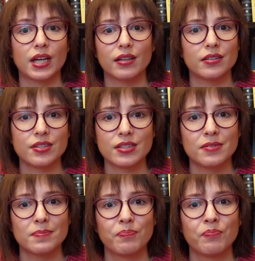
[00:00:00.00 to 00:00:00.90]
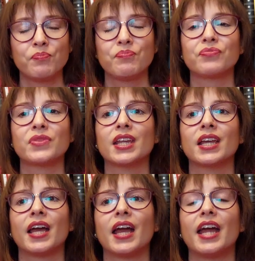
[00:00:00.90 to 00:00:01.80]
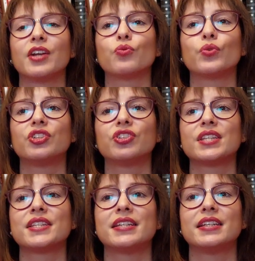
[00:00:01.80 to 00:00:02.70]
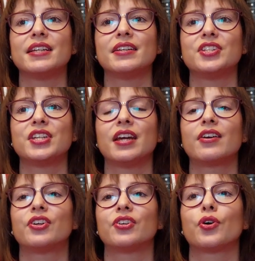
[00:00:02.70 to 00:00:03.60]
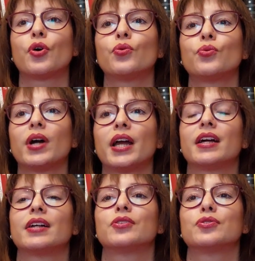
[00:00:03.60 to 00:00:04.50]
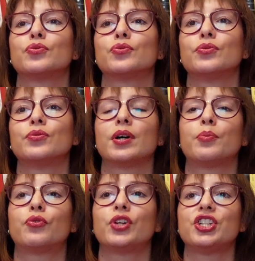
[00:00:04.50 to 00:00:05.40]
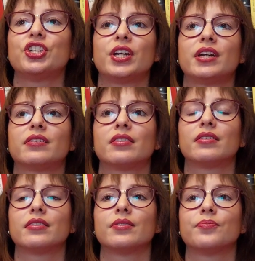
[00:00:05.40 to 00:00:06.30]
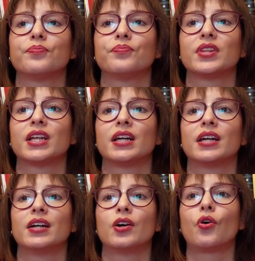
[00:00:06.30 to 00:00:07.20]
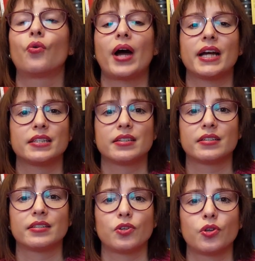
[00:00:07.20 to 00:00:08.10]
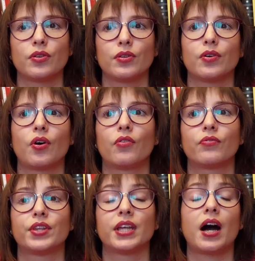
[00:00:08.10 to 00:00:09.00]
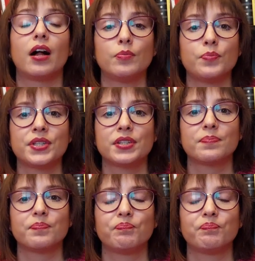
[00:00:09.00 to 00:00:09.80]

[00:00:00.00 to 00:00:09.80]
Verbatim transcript: tell us, and we just see her go to appreciate the horizon of the Alps,